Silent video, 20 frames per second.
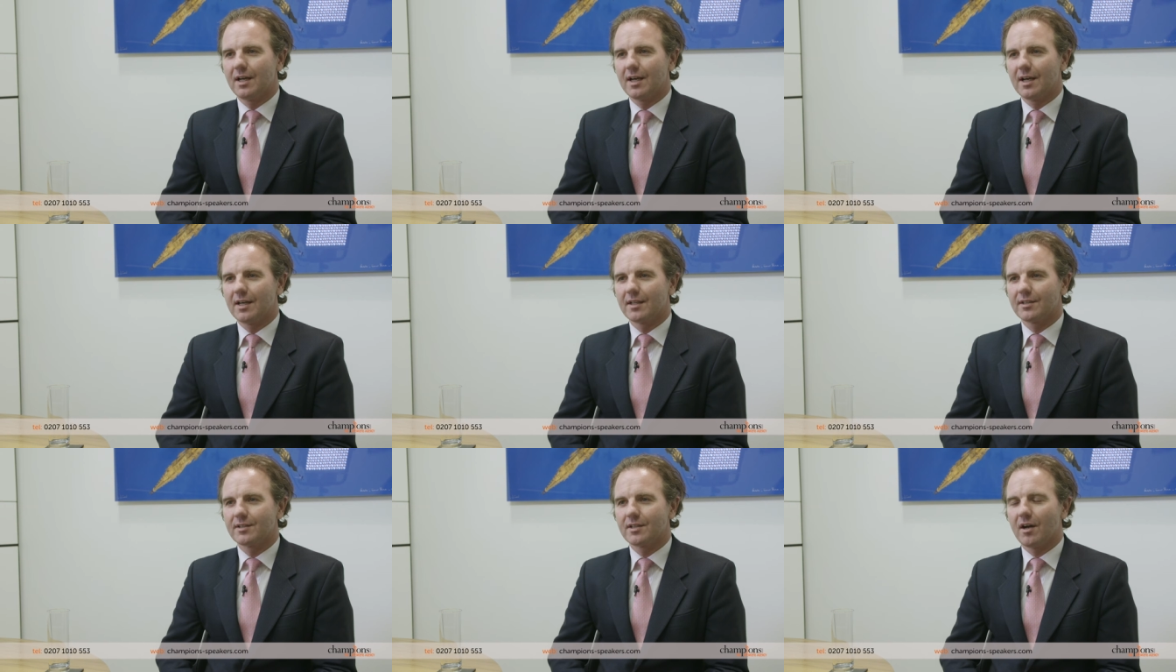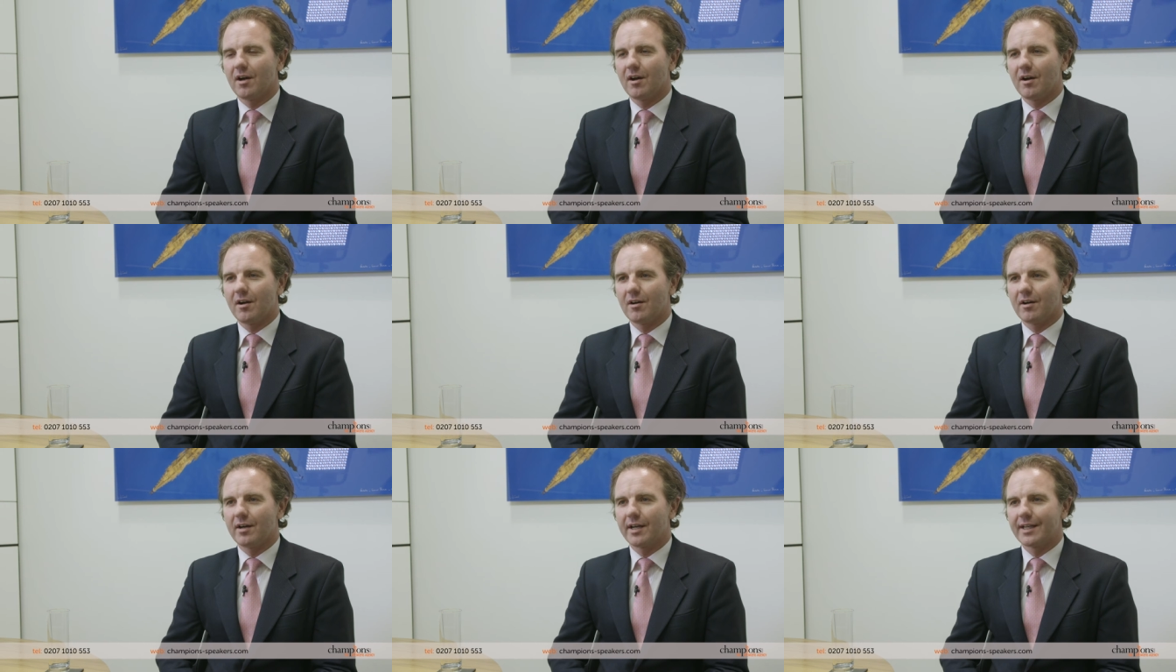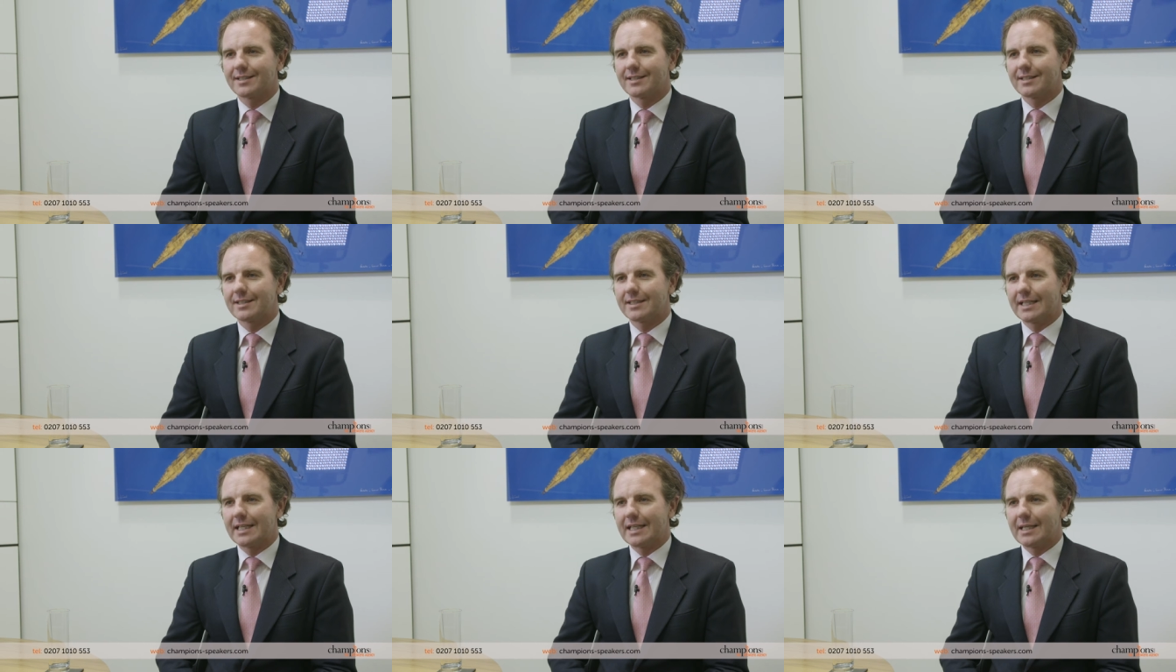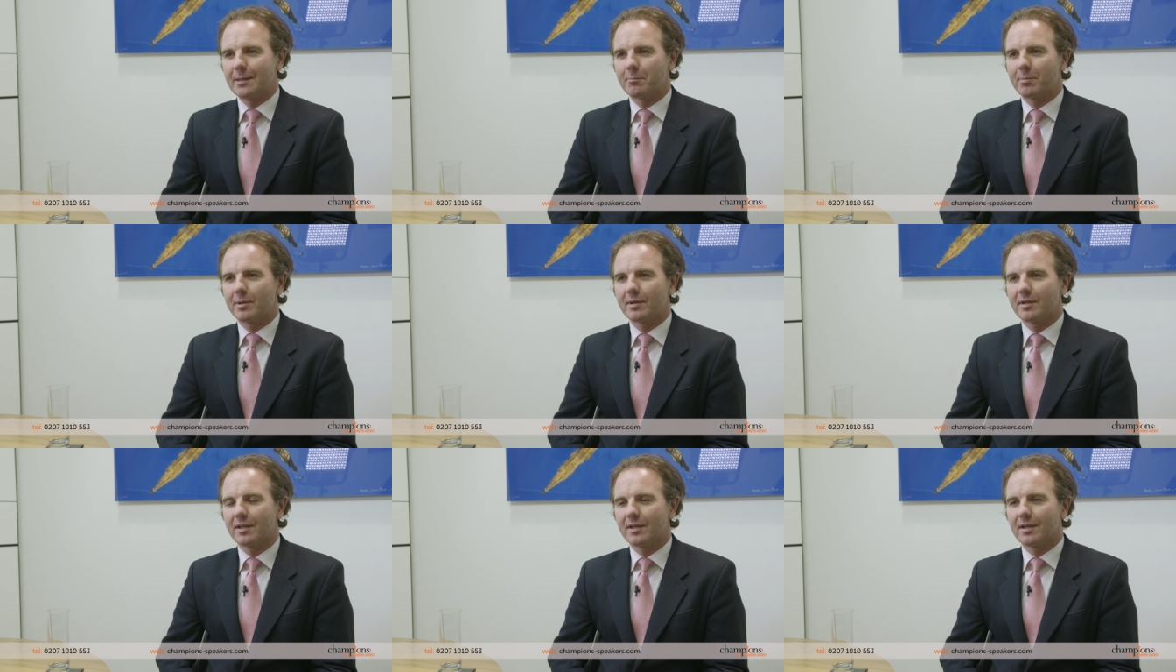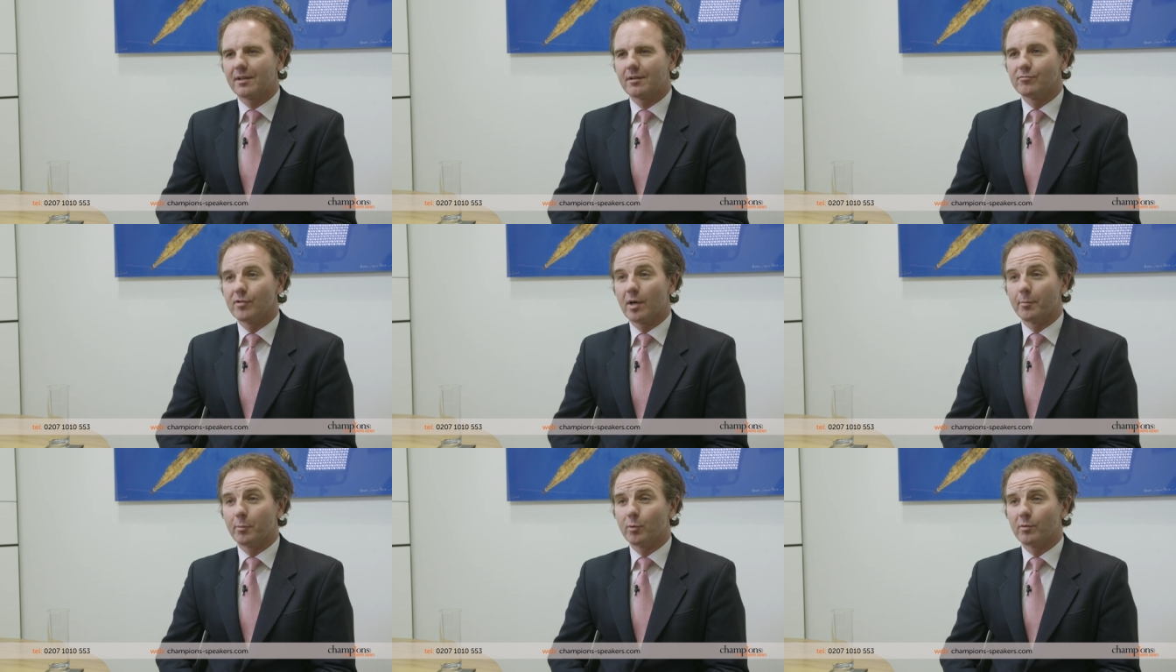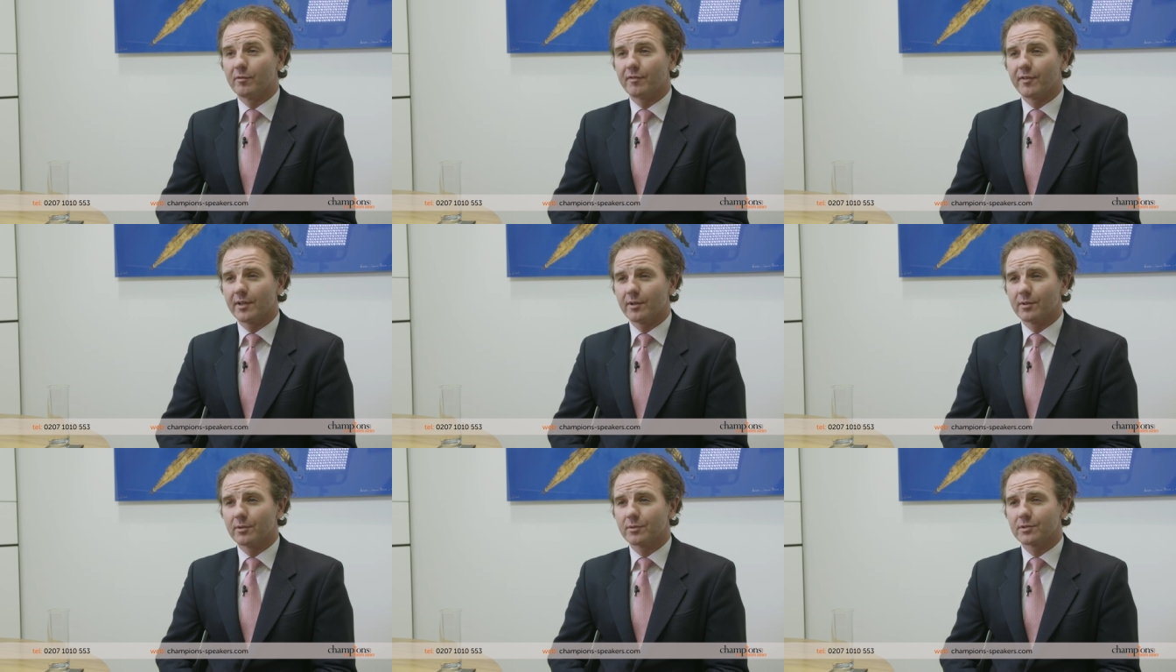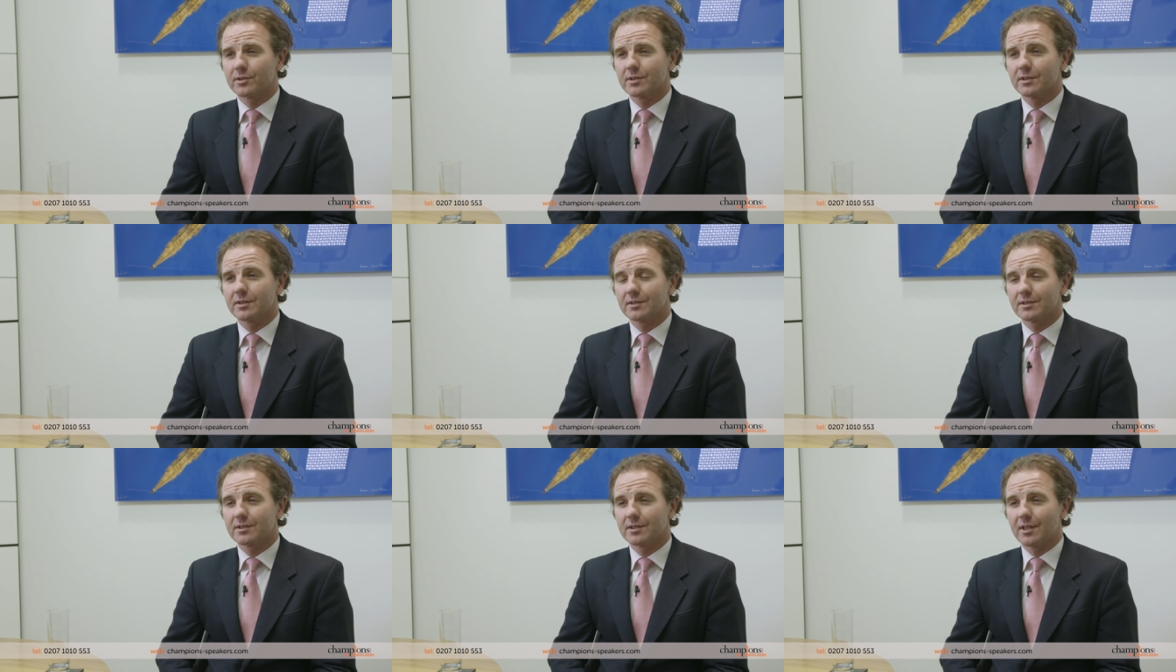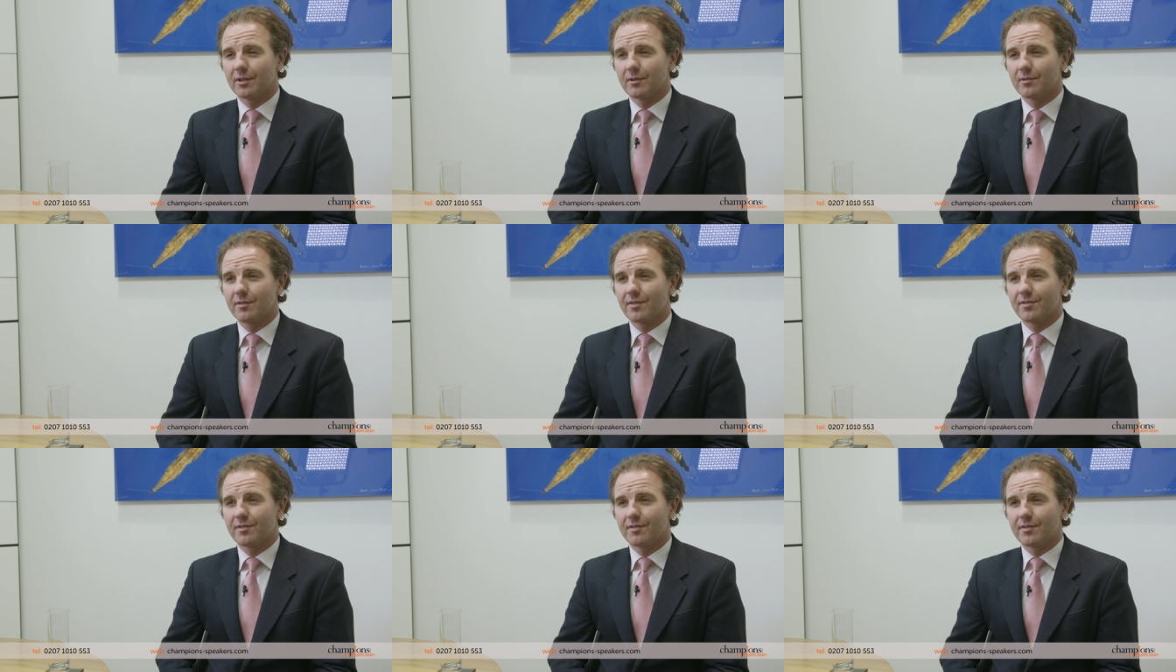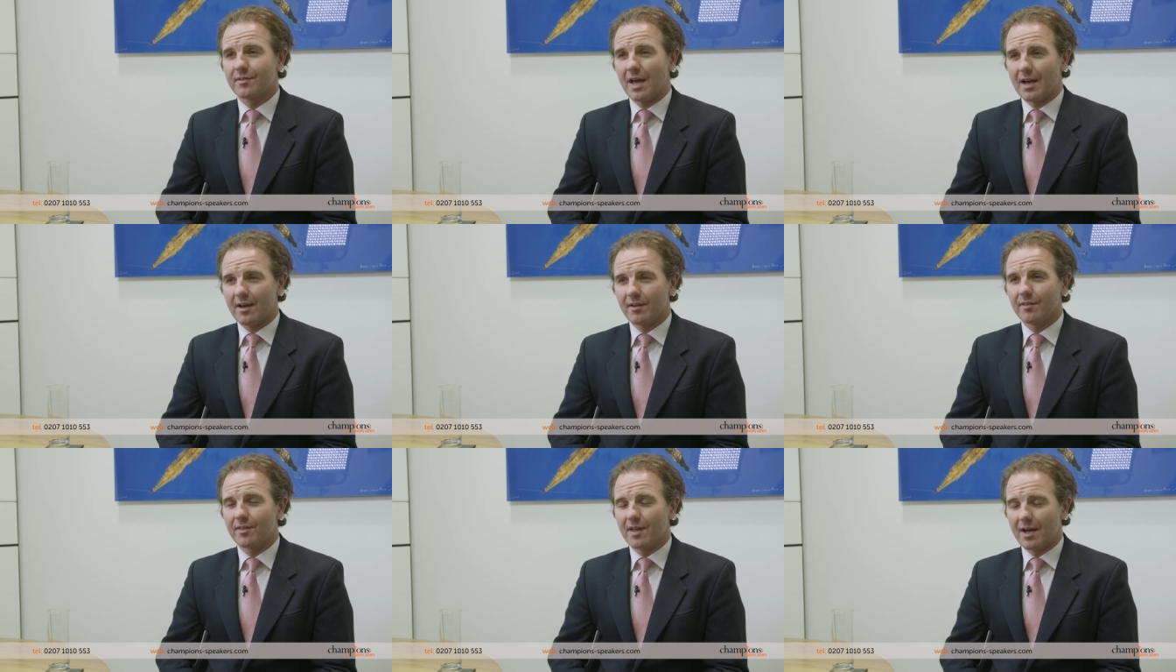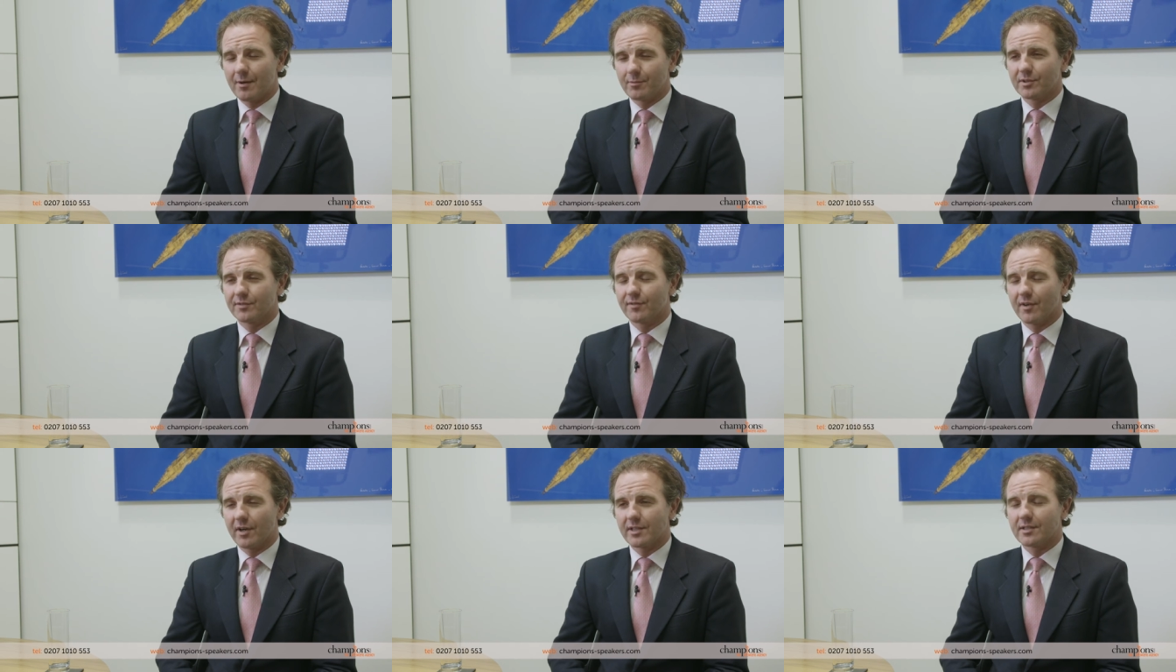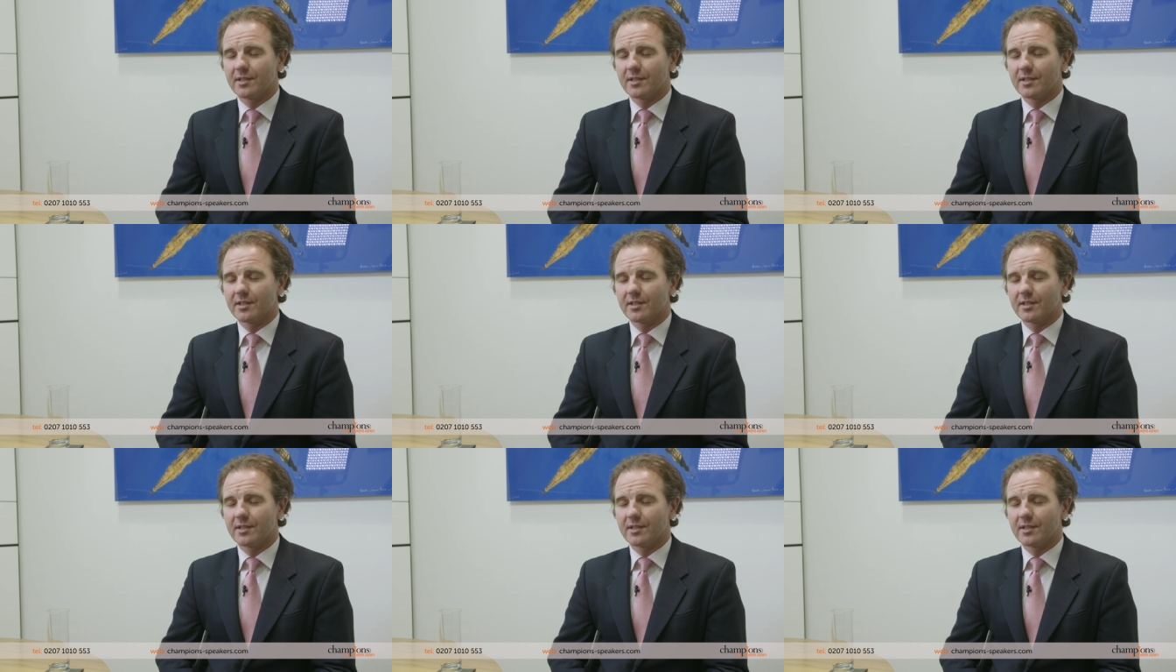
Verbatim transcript: and high, deep uh, rubble fields. So that, that was very